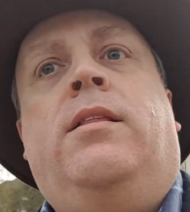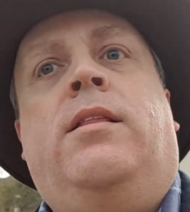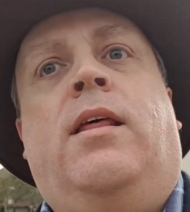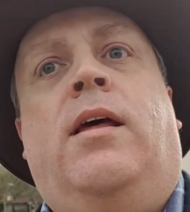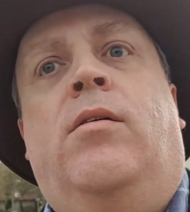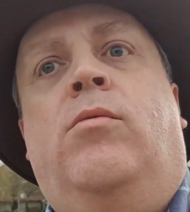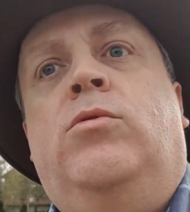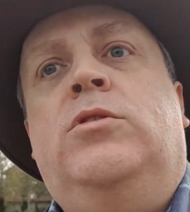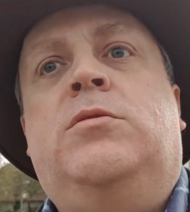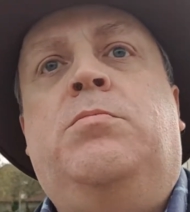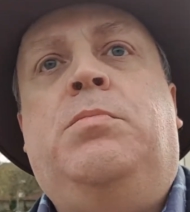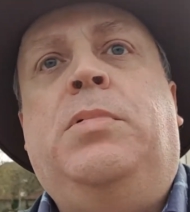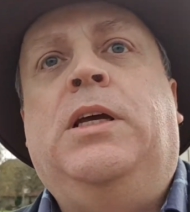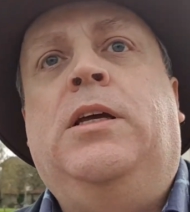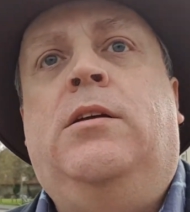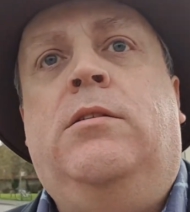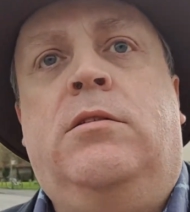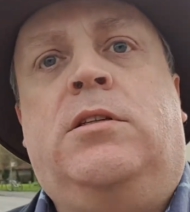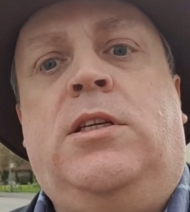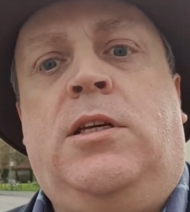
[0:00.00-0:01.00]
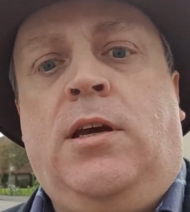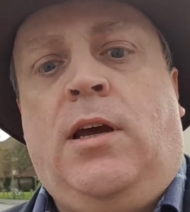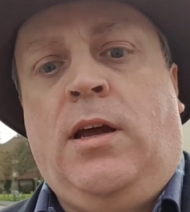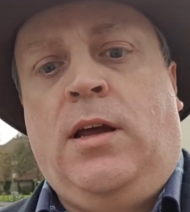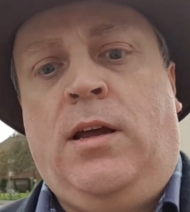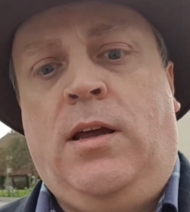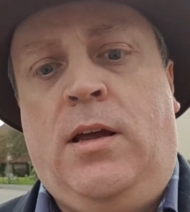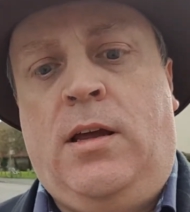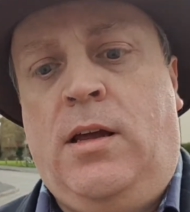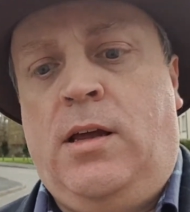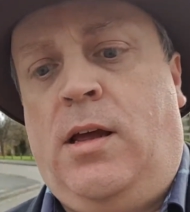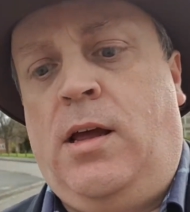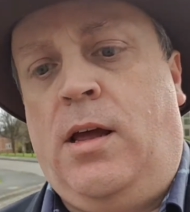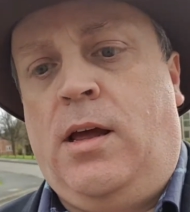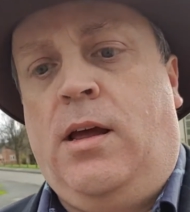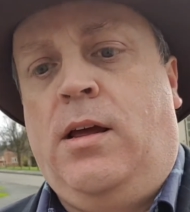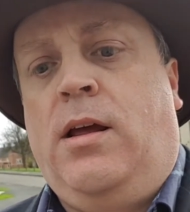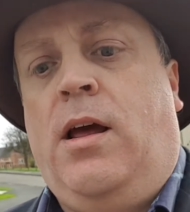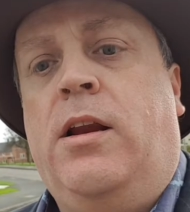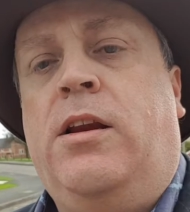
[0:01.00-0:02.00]
there was built
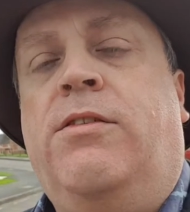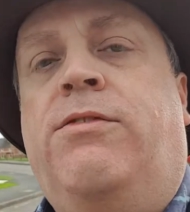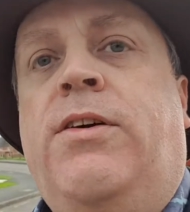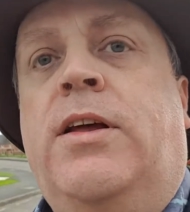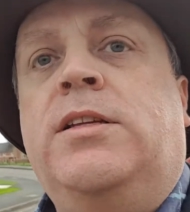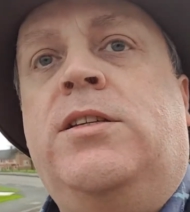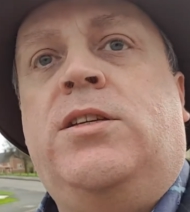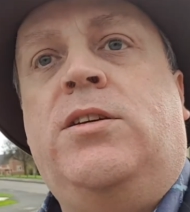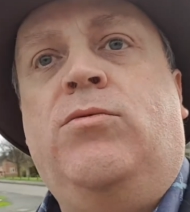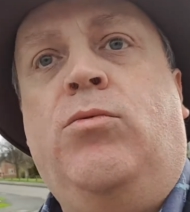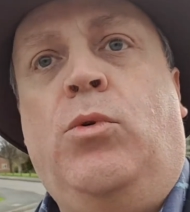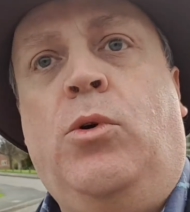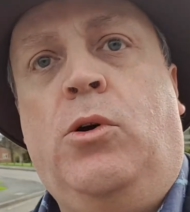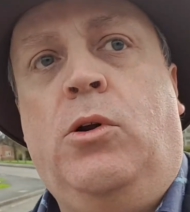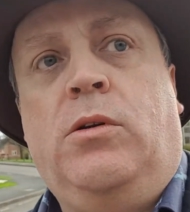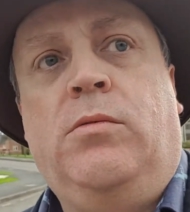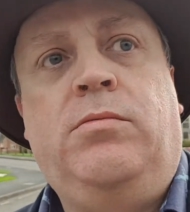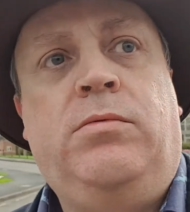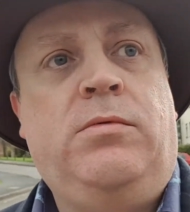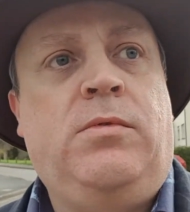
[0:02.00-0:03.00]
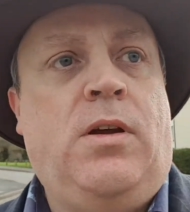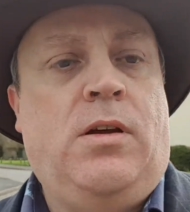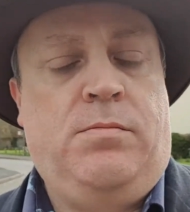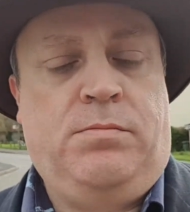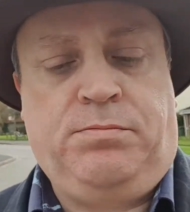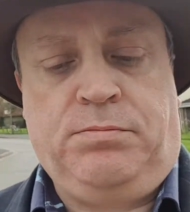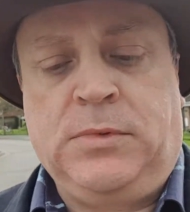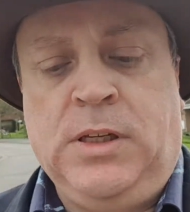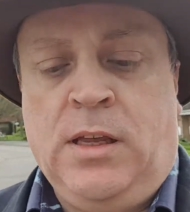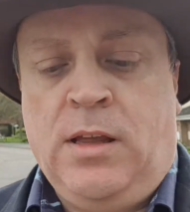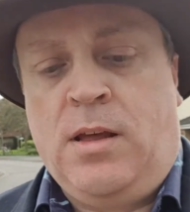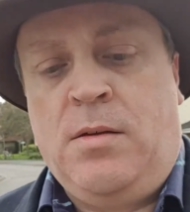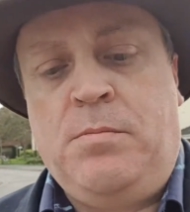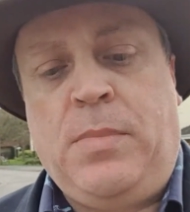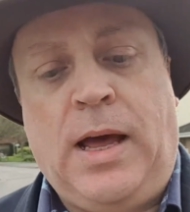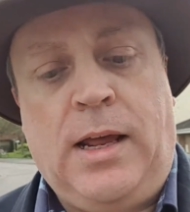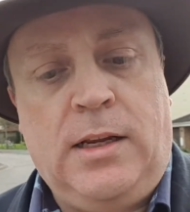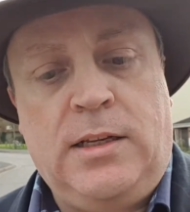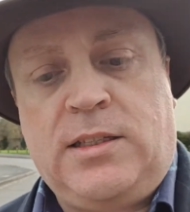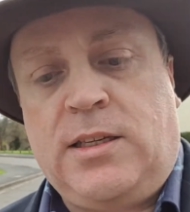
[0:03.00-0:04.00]
uh, a defensive wall, a
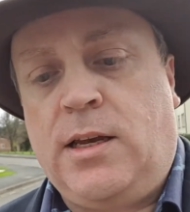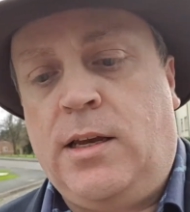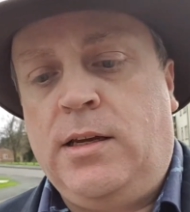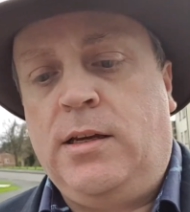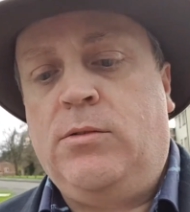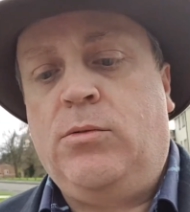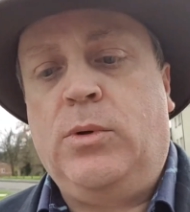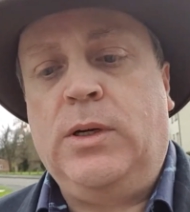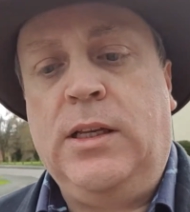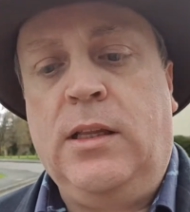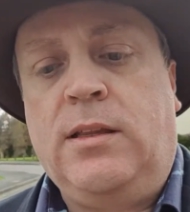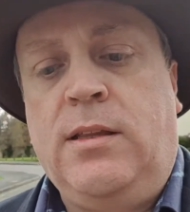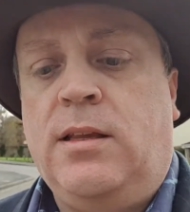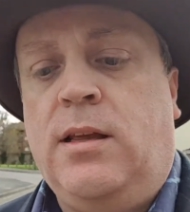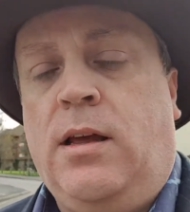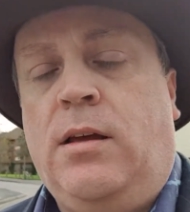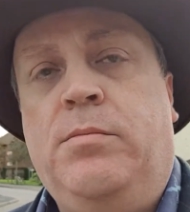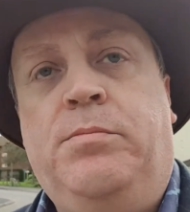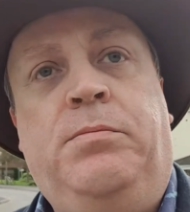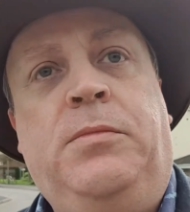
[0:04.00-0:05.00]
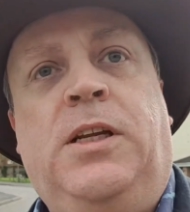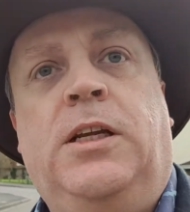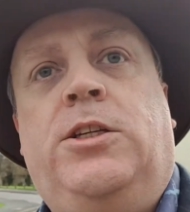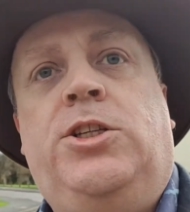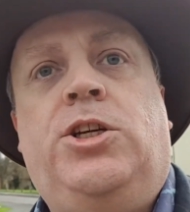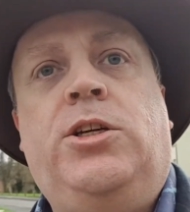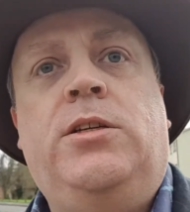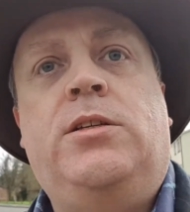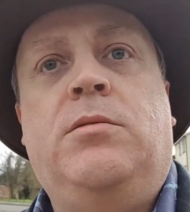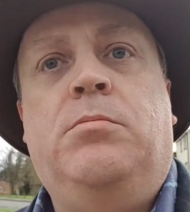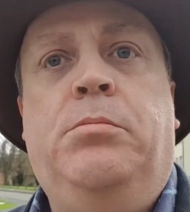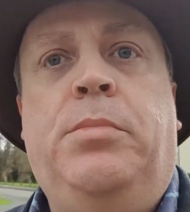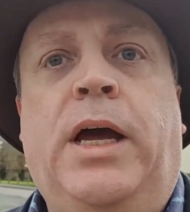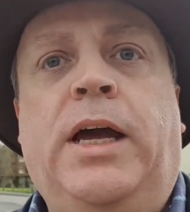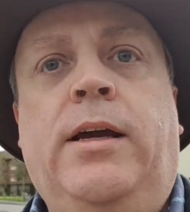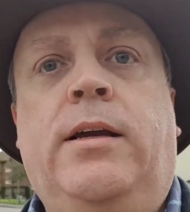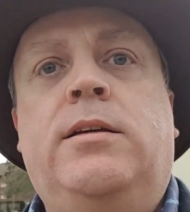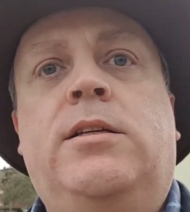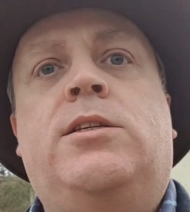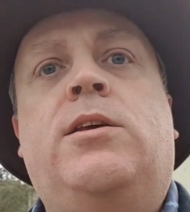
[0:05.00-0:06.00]
palisade with ditches and
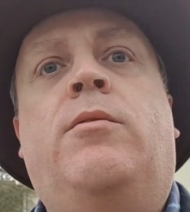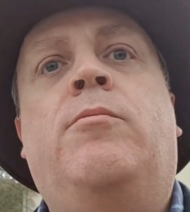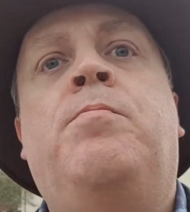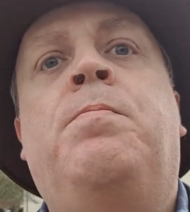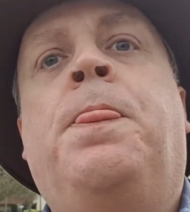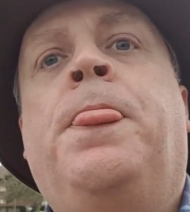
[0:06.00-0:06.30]
banks,